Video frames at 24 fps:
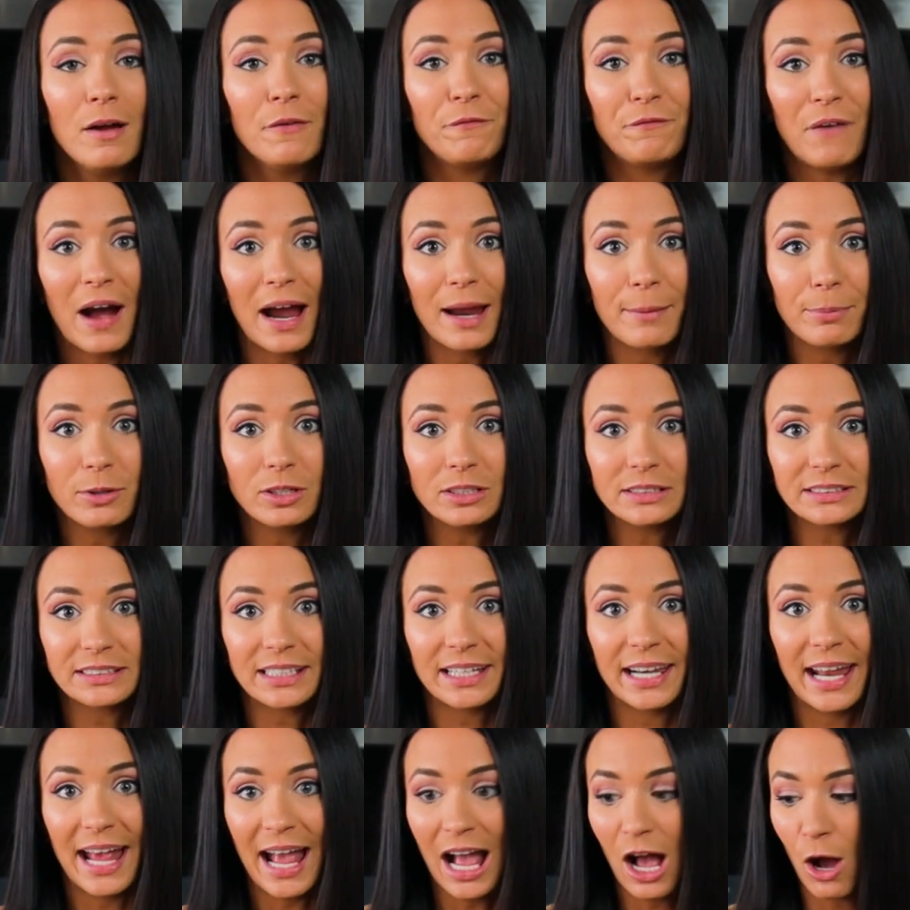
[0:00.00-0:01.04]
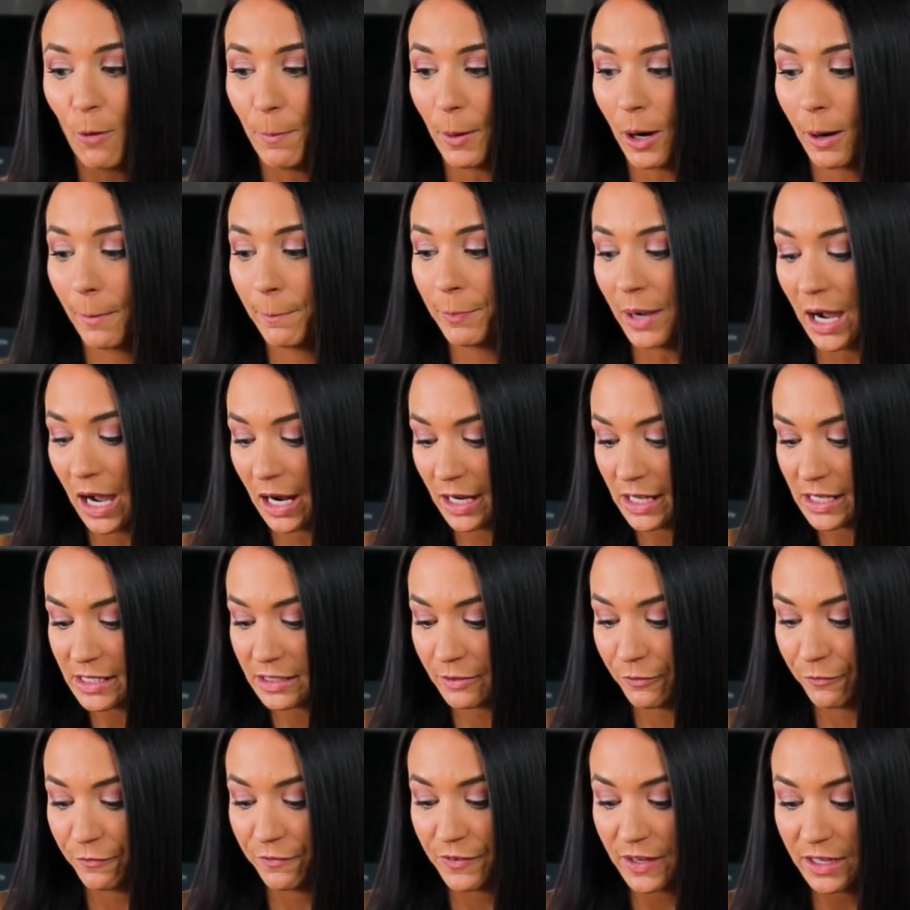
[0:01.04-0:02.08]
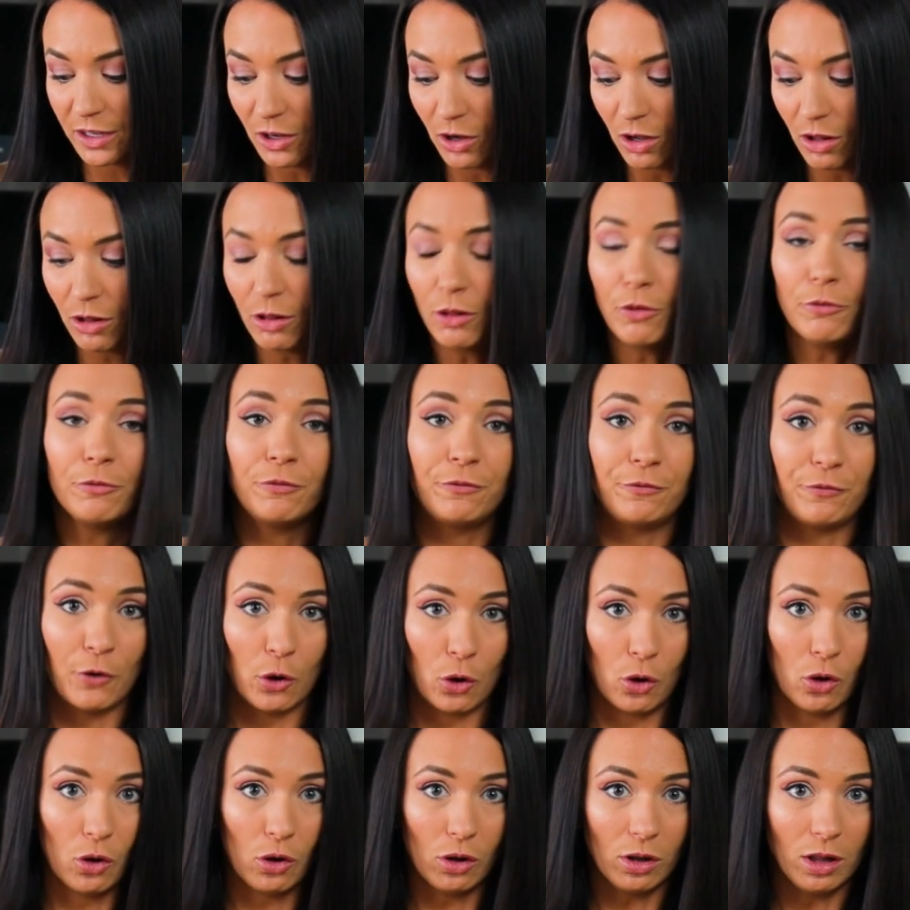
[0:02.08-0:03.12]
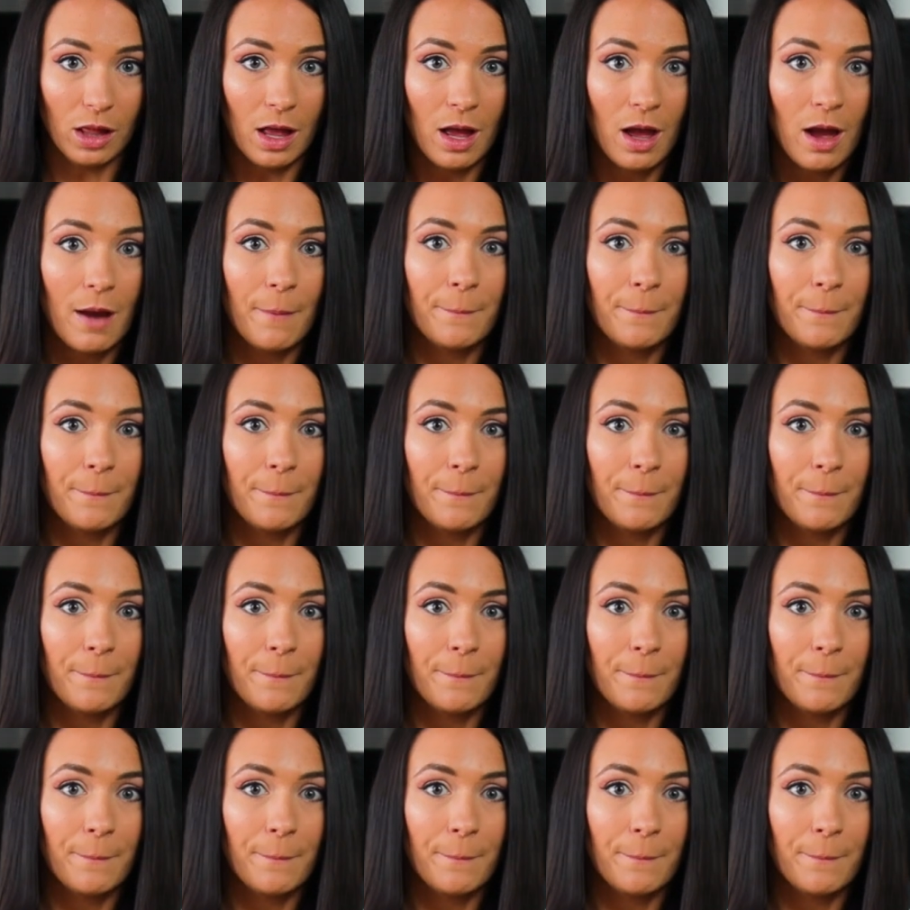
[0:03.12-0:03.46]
Fiber is going to help our bodies feel full,